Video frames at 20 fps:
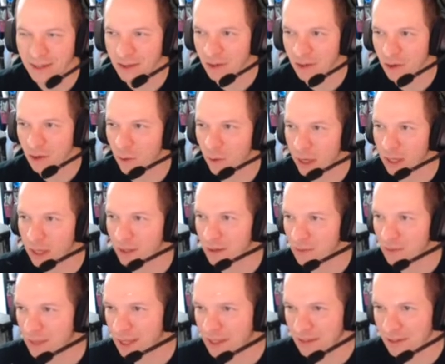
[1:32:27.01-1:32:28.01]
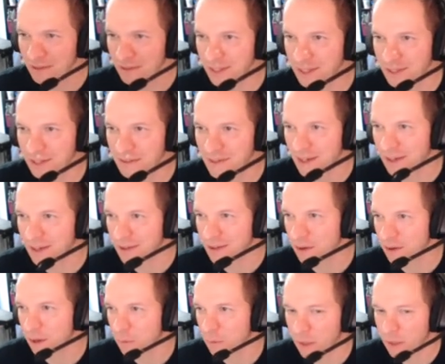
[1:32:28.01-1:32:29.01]
Glitter, great. Thank you. Thank you, Diane
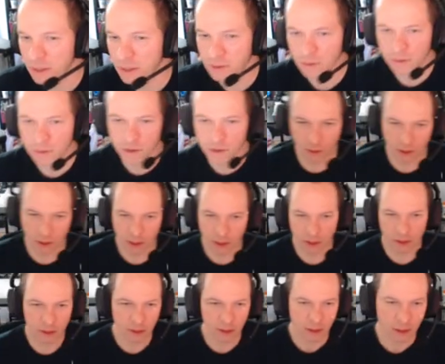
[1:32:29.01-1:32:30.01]
Glitter. I'm glad you're enjoying it.